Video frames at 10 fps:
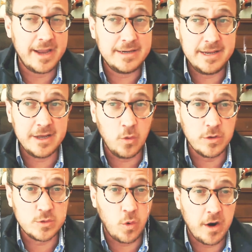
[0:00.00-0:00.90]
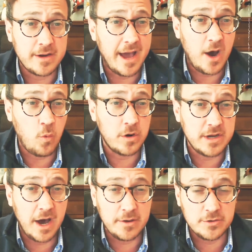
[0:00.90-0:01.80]
a deal was worked out where
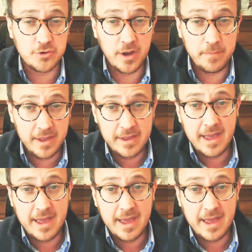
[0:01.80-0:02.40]
Donald Trump